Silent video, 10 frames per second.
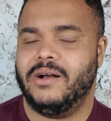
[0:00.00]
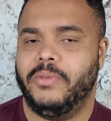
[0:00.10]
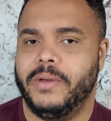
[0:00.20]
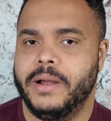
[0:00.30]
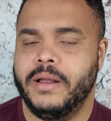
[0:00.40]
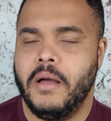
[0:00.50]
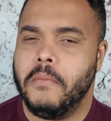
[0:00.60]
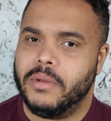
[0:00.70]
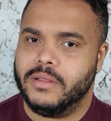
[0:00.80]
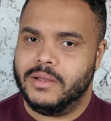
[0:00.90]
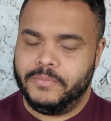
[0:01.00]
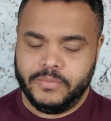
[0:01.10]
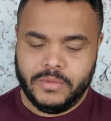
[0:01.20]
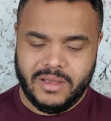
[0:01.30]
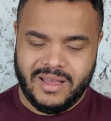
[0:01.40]
out there, but
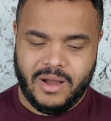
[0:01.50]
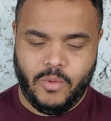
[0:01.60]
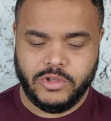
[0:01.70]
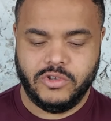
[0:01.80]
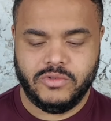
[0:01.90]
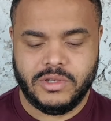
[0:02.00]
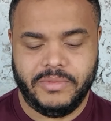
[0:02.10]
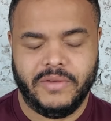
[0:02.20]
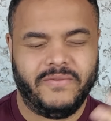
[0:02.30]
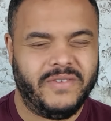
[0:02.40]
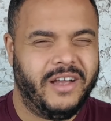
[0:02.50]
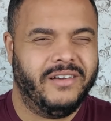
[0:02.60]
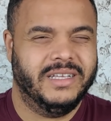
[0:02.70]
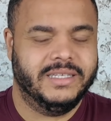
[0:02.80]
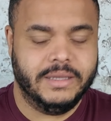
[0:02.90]
I want to do something
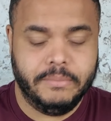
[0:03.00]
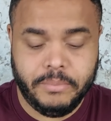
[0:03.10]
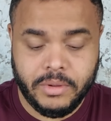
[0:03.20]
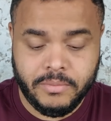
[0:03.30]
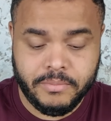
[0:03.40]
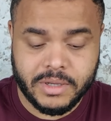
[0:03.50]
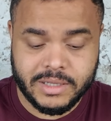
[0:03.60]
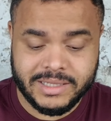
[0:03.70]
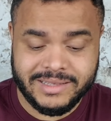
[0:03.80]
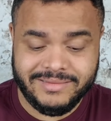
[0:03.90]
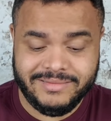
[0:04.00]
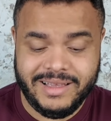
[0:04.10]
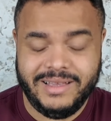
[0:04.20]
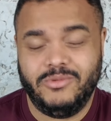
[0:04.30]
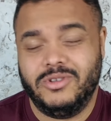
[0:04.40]
fairly simple because it
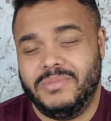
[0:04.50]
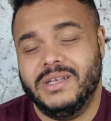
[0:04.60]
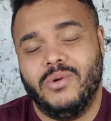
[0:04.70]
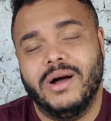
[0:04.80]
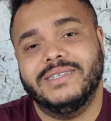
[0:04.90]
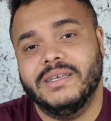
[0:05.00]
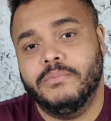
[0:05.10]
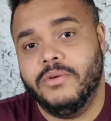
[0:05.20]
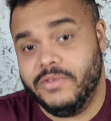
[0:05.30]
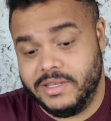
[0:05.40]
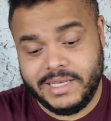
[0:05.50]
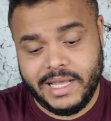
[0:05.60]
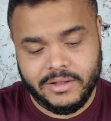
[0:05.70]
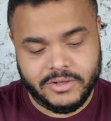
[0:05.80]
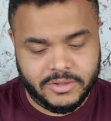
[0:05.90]
would have been quite simple for the
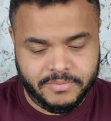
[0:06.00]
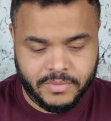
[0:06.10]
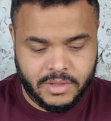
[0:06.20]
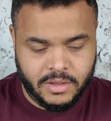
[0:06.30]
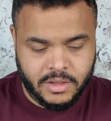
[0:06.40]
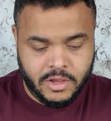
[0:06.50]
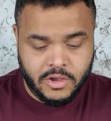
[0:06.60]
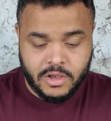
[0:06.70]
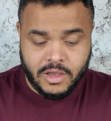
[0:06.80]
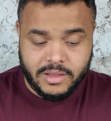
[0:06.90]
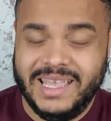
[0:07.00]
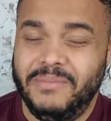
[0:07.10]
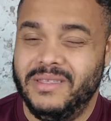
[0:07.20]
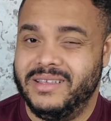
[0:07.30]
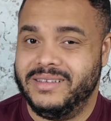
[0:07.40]
settlers. And
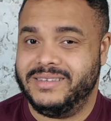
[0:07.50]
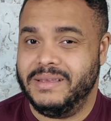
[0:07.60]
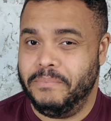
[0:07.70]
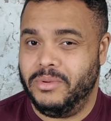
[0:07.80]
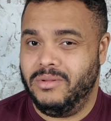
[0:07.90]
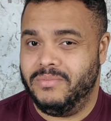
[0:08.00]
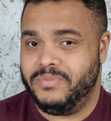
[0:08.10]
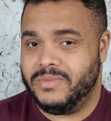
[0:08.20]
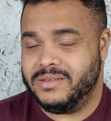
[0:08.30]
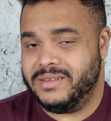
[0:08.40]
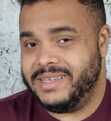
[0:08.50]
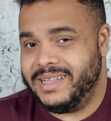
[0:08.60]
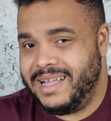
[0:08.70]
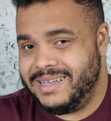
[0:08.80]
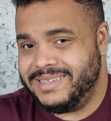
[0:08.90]
keeping things simple, as I
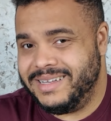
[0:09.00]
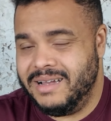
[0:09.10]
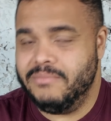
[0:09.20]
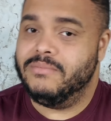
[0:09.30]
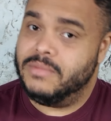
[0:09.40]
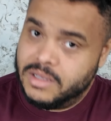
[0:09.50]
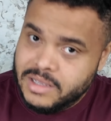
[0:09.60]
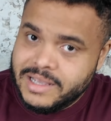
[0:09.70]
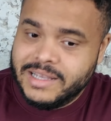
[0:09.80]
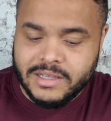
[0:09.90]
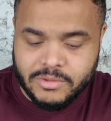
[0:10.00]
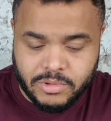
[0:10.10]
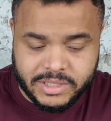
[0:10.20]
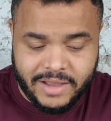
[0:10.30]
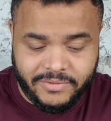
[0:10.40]
said last time,
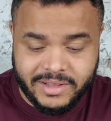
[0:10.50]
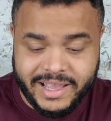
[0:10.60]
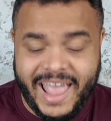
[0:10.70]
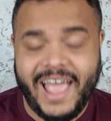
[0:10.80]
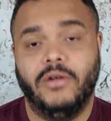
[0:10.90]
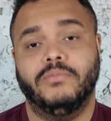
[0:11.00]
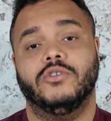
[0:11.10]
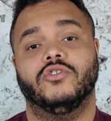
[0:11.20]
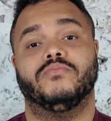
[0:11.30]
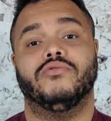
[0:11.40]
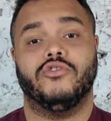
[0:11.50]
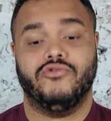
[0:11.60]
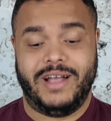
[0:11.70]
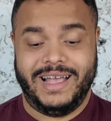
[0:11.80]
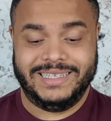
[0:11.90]
will definitely help you just
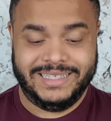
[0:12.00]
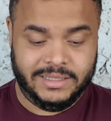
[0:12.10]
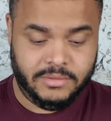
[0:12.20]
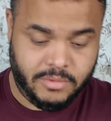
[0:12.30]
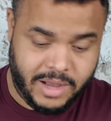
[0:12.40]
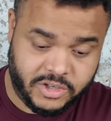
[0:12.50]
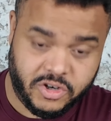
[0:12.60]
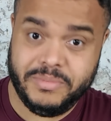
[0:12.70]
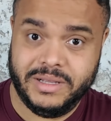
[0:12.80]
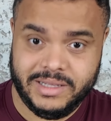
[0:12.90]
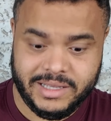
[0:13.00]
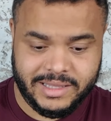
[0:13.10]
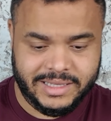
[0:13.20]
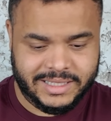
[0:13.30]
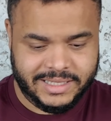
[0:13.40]
progress as you're building
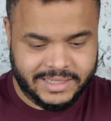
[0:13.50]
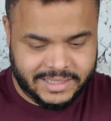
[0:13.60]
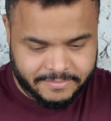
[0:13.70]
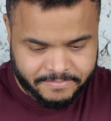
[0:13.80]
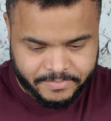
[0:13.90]
these things.